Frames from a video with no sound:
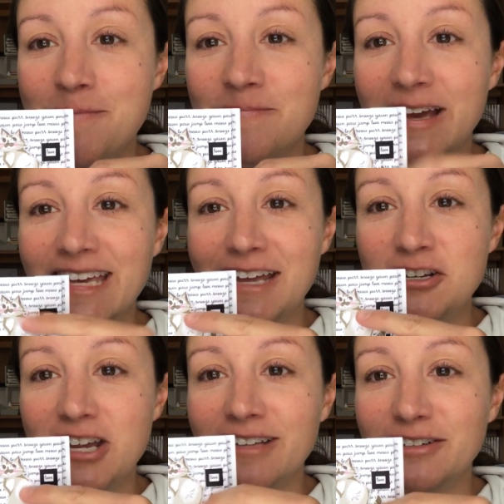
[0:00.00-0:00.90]
Again,
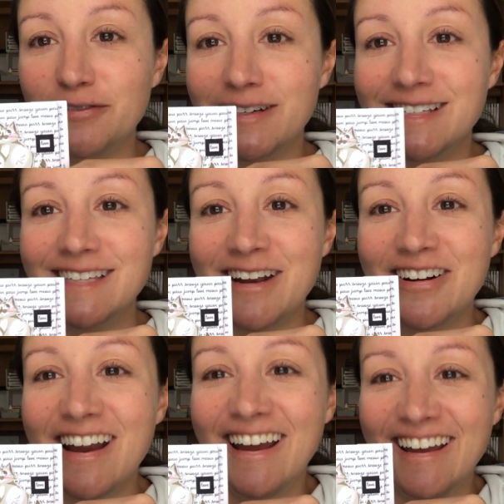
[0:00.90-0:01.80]
Chandler front and center.
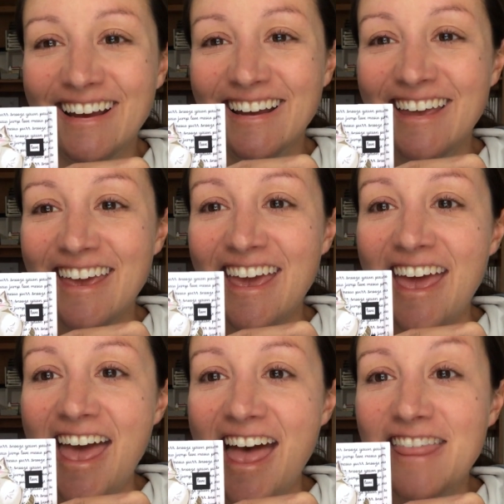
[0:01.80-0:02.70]

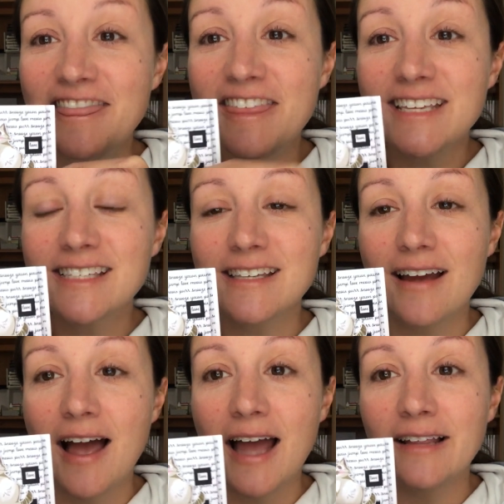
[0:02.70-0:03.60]
And this
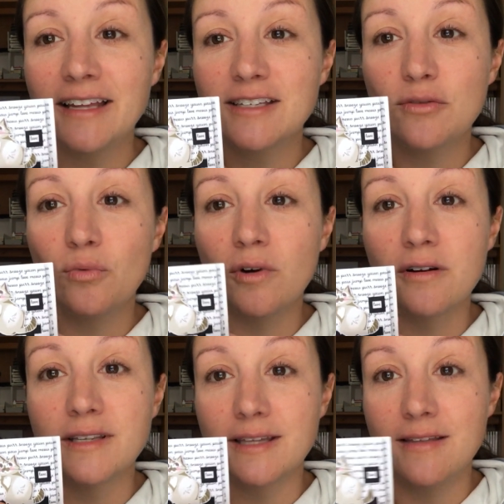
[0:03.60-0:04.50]
highlights the
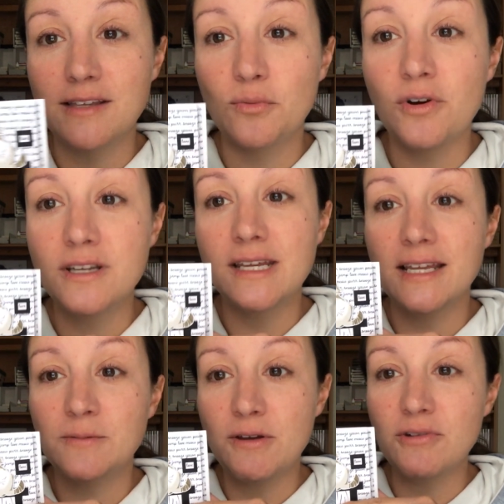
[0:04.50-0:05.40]
words in this word
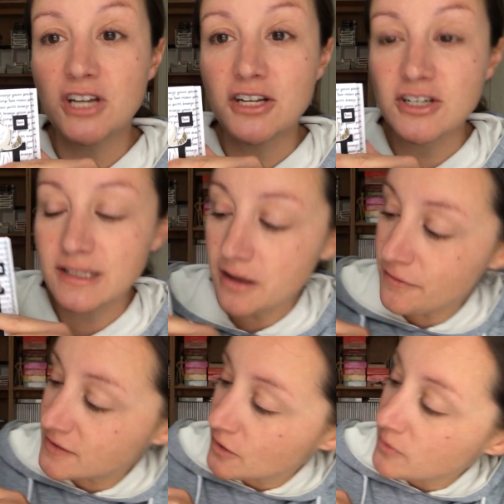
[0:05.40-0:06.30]
DSP, which I just love.
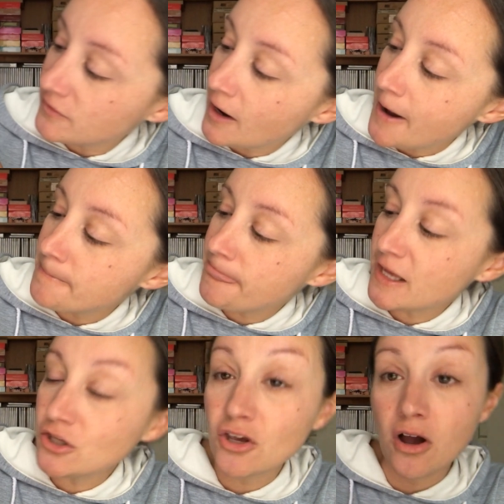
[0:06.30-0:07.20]
So we've got
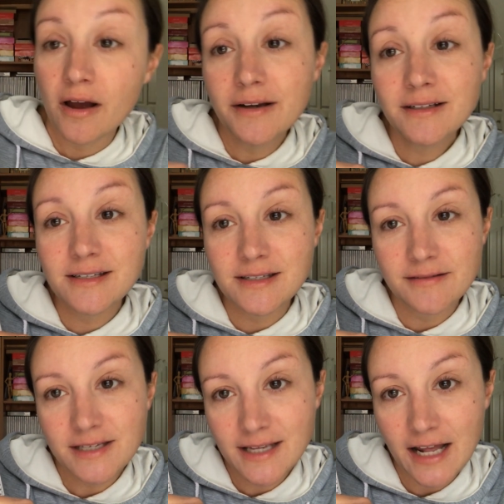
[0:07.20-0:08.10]
yawn, because
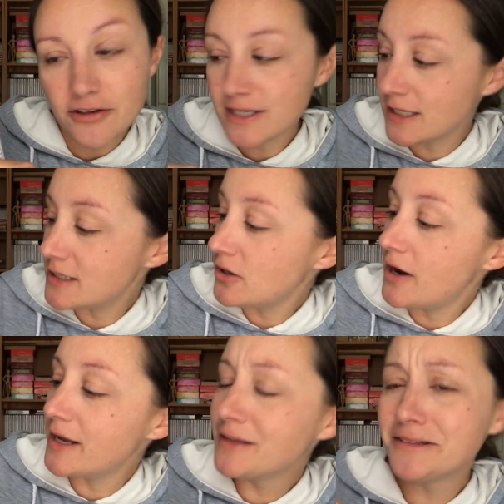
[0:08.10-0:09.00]
this cat looks like he's
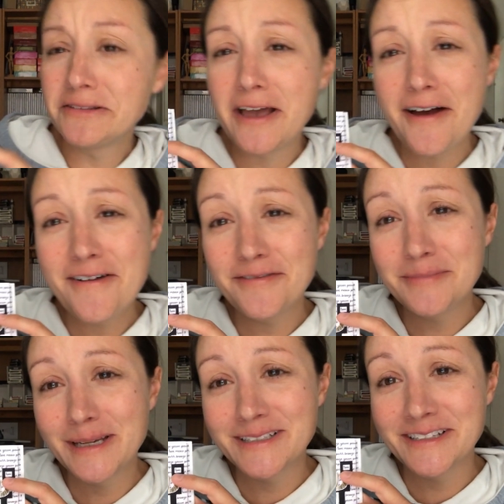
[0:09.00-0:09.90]
yawning. Love,
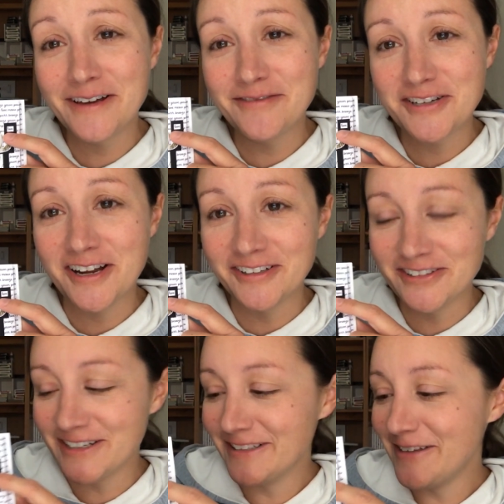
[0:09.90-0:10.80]
because I love Chandler and
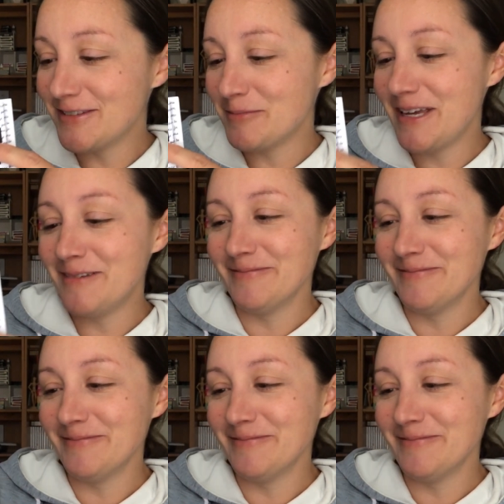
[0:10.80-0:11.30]
he loves me.